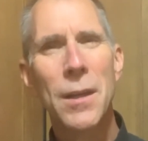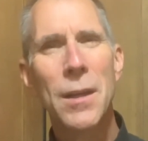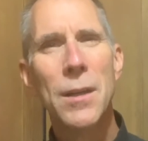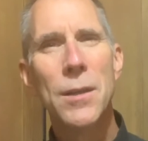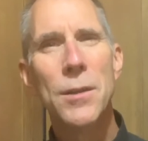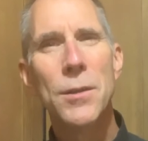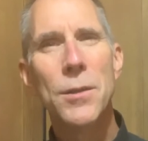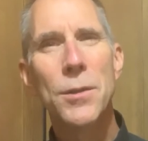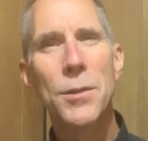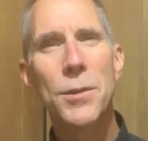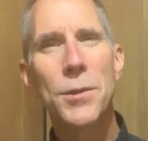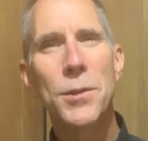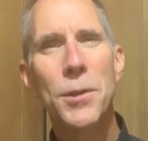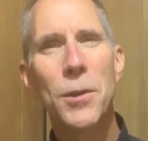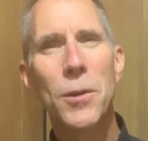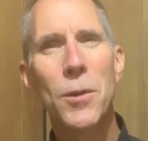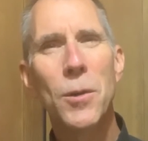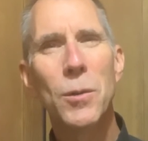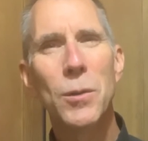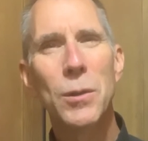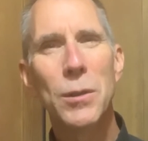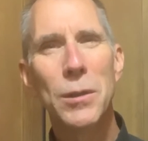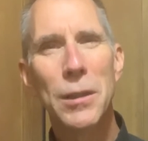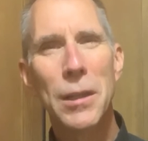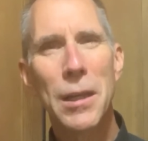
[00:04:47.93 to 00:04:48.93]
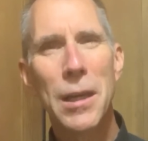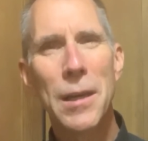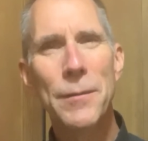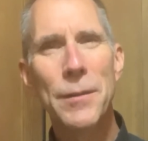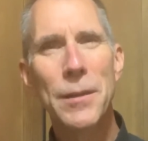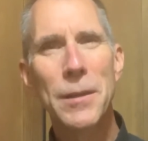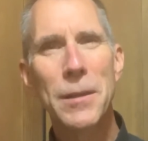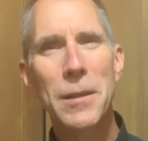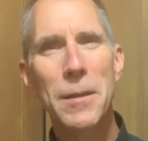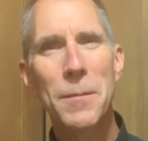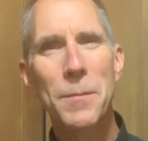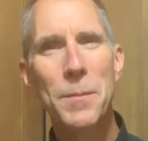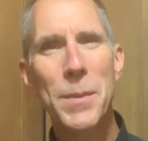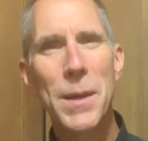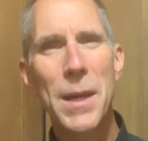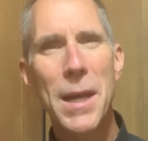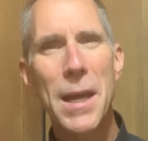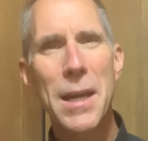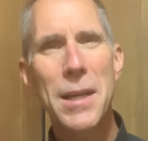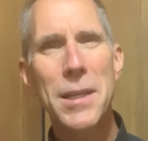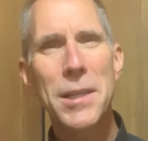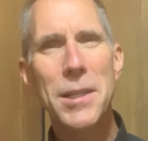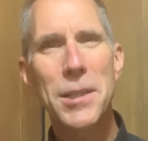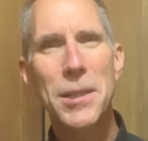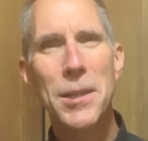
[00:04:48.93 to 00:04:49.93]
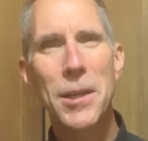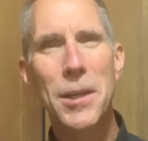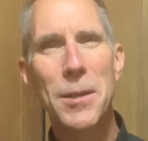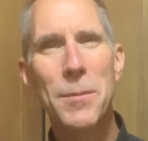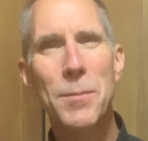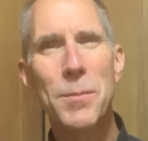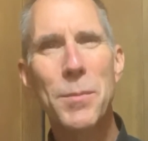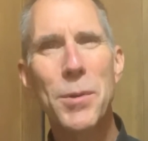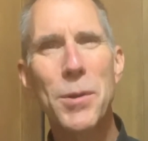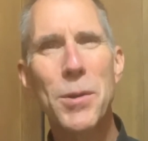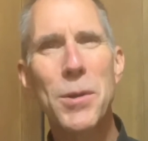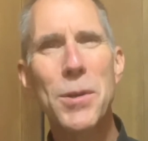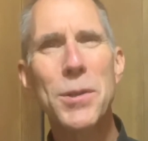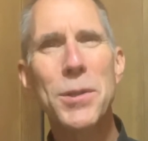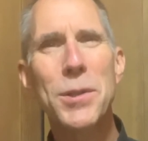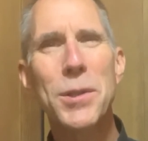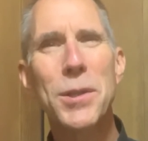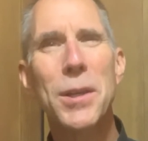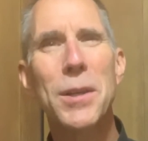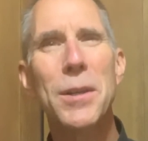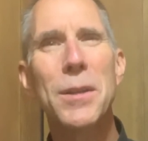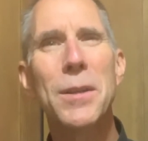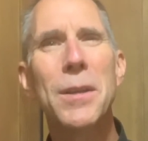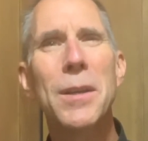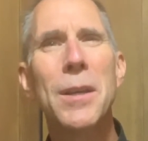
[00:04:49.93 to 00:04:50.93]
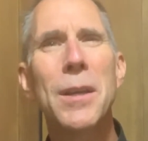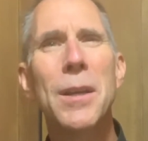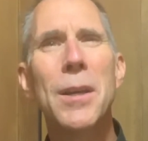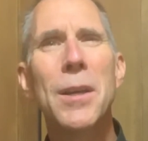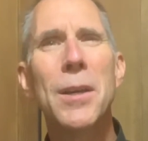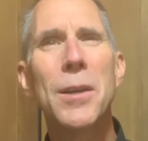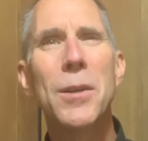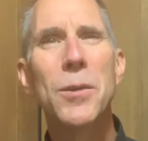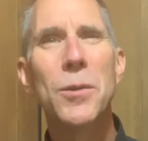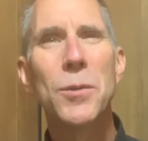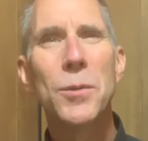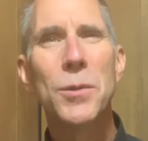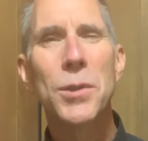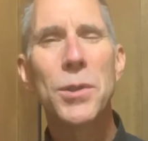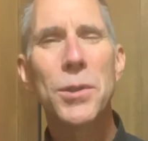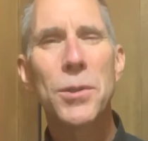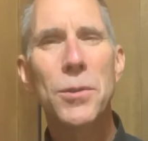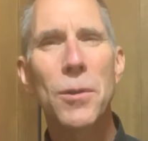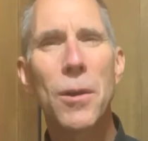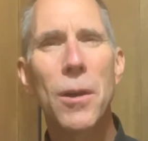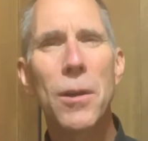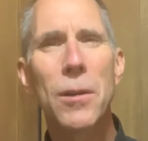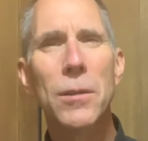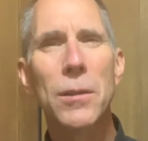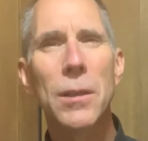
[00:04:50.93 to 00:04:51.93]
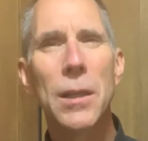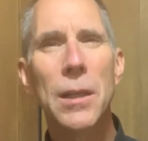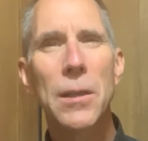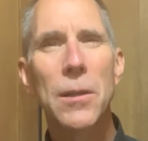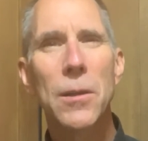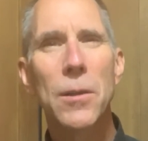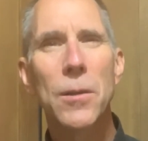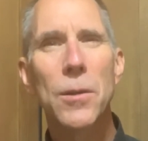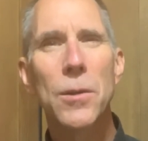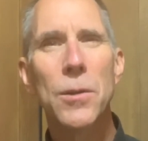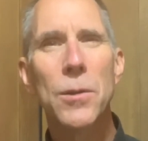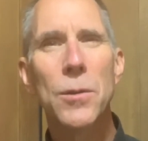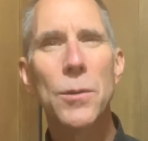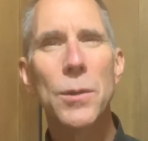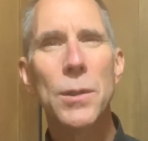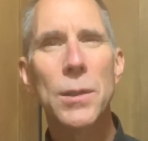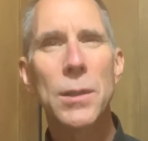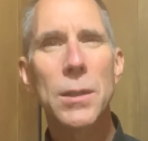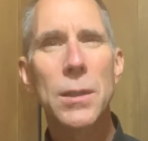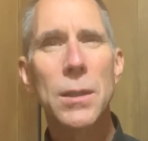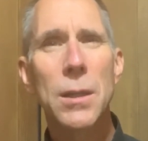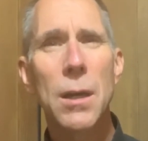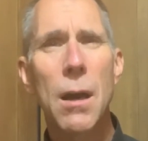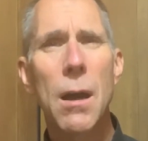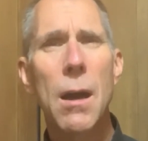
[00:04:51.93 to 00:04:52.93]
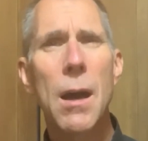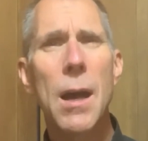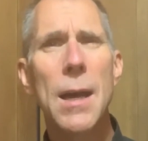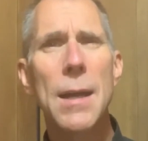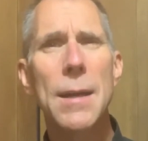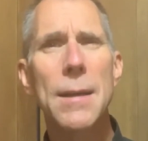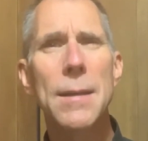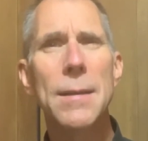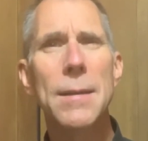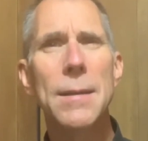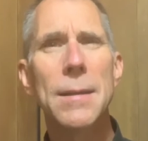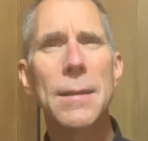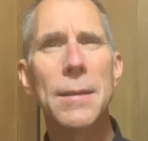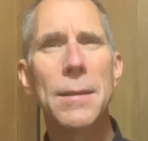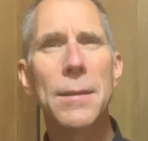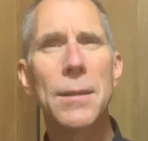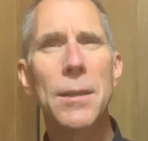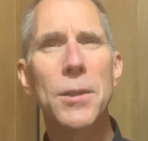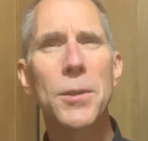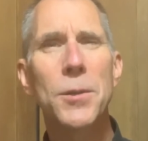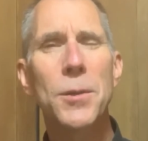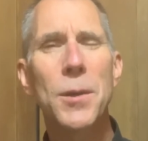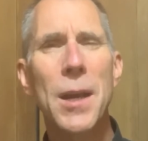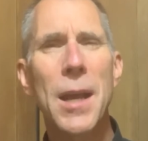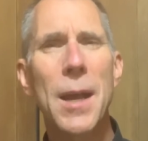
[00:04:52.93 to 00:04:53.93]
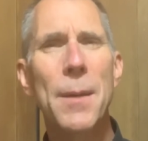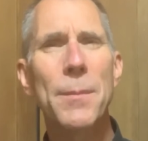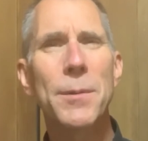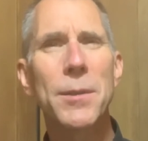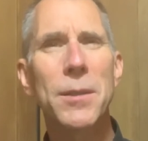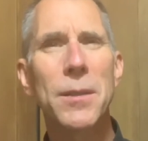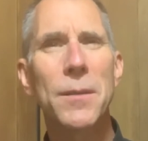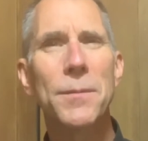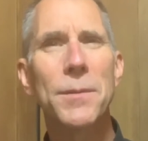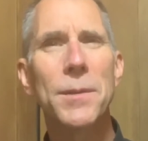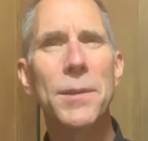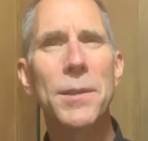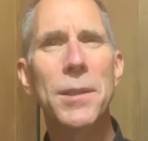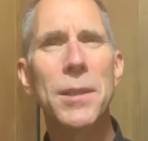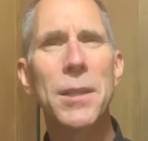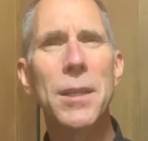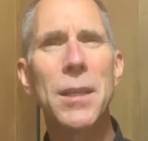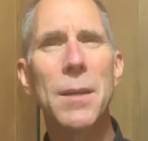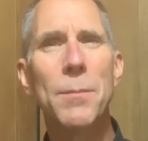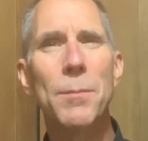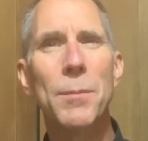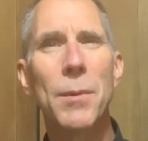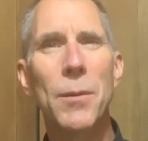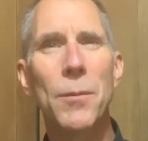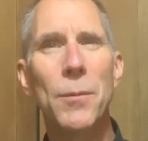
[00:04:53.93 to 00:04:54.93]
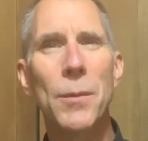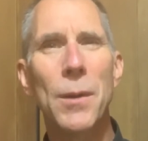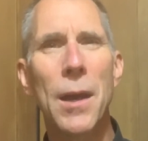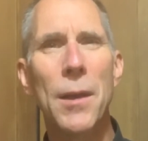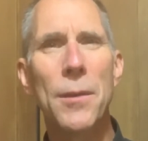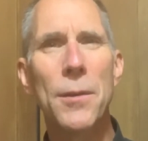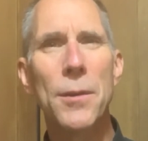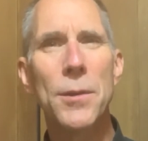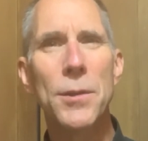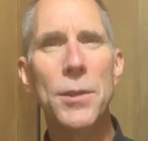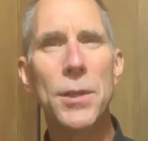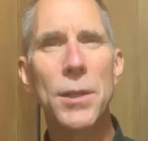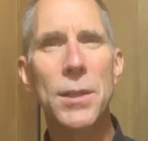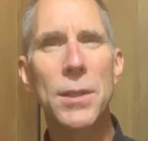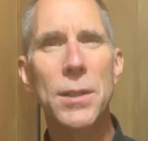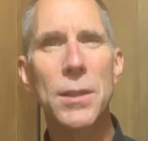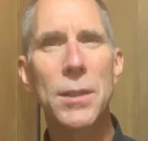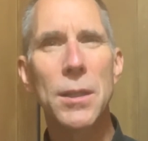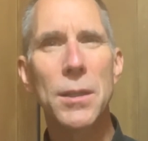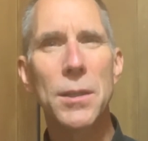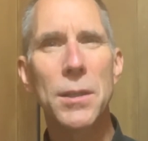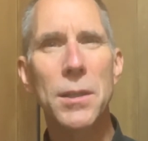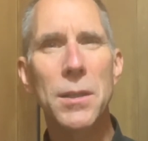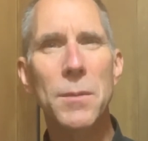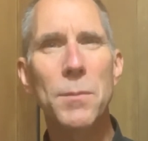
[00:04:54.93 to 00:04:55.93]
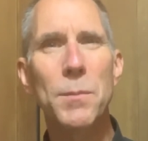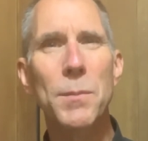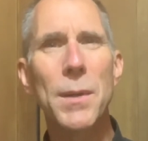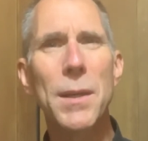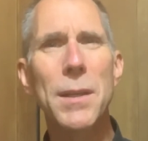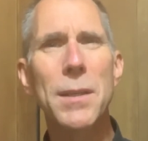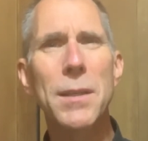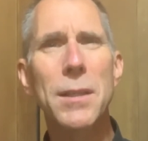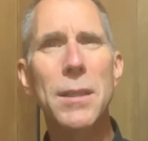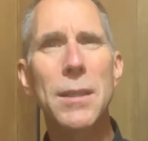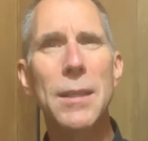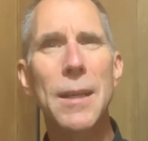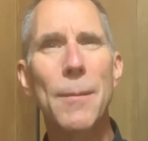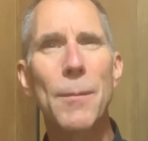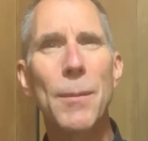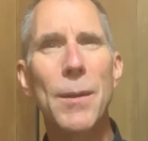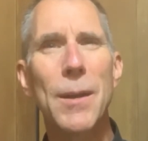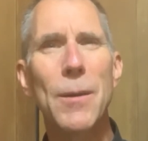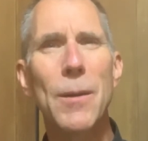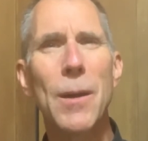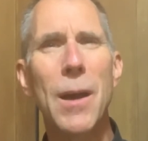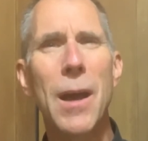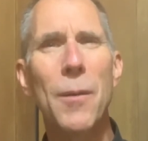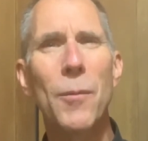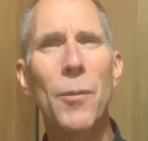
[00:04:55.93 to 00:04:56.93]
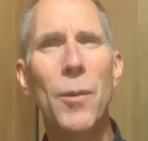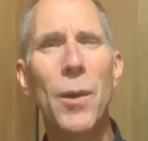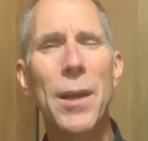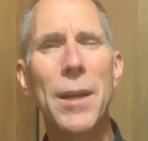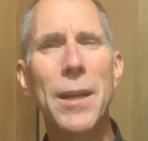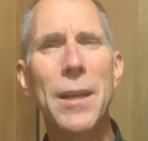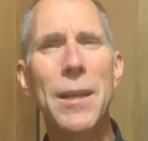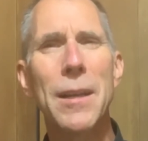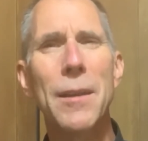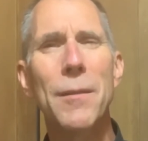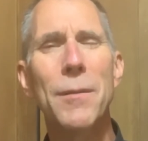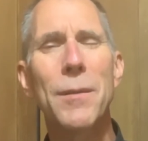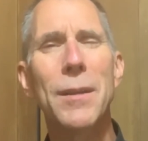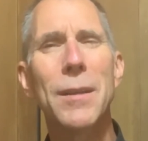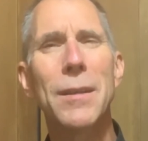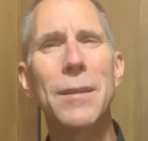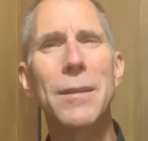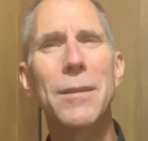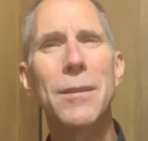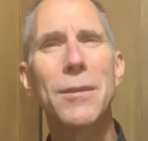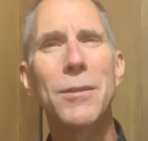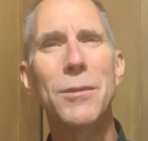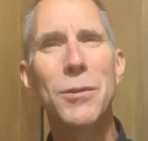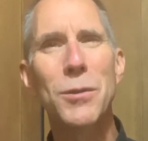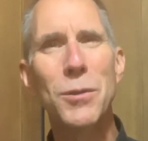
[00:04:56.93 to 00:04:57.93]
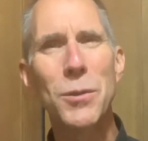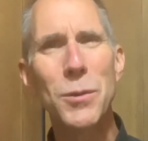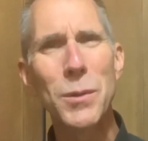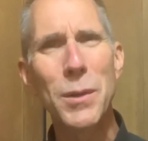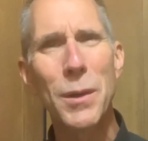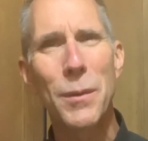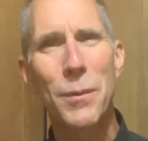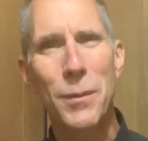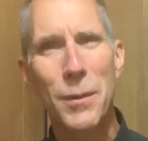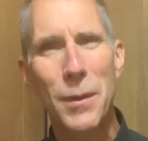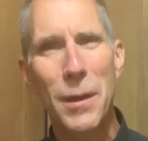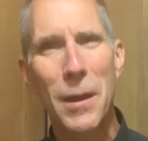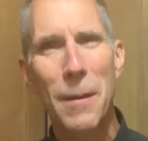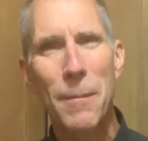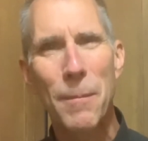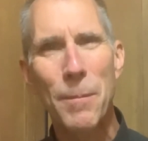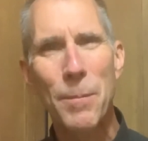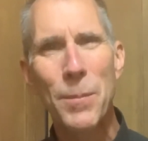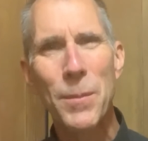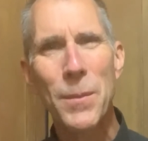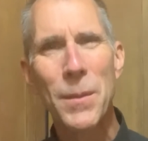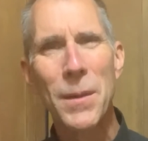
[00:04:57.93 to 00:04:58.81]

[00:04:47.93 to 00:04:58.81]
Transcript: to show love and compassion on a person who's struggling or who is caught in the traps of sin, but rather just dismiss them and not want anything to do with them